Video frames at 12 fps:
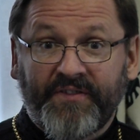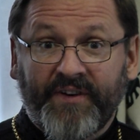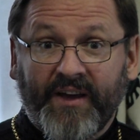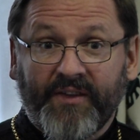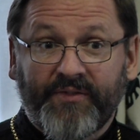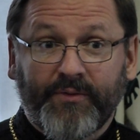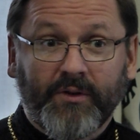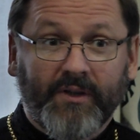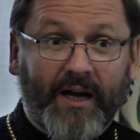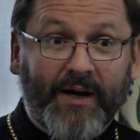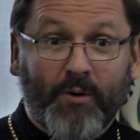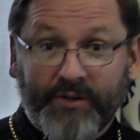faithful,
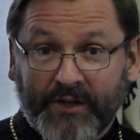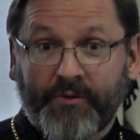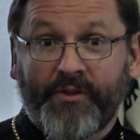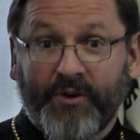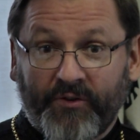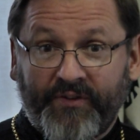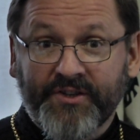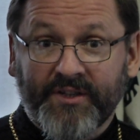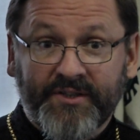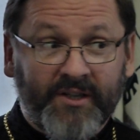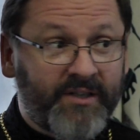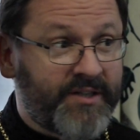according to the official
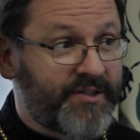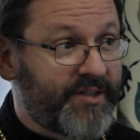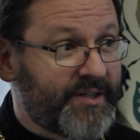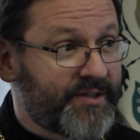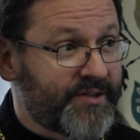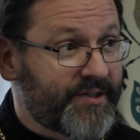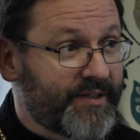statistics.